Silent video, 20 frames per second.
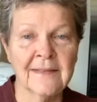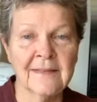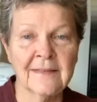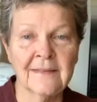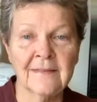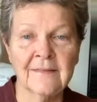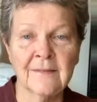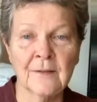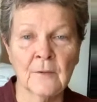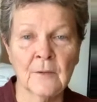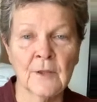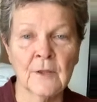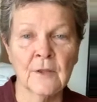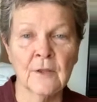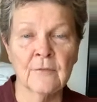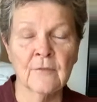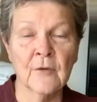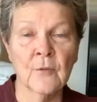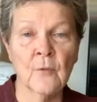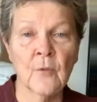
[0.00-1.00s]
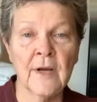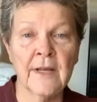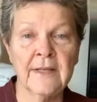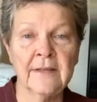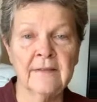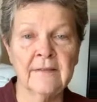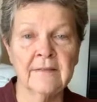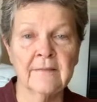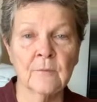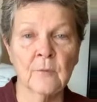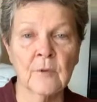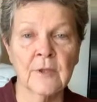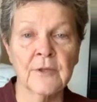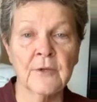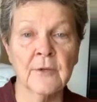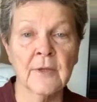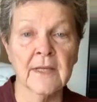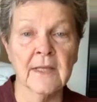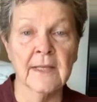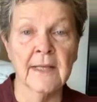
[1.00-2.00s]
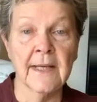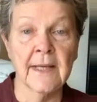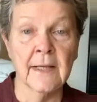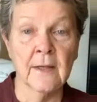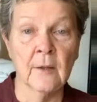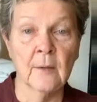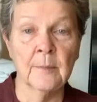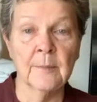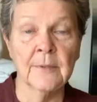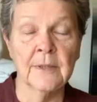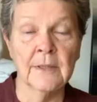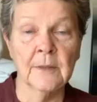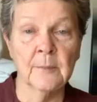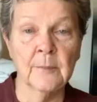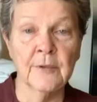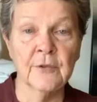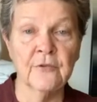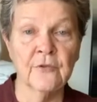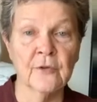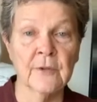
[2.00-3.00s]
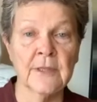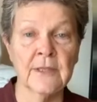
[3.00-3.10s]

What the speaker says: So look for ways where you can help and put your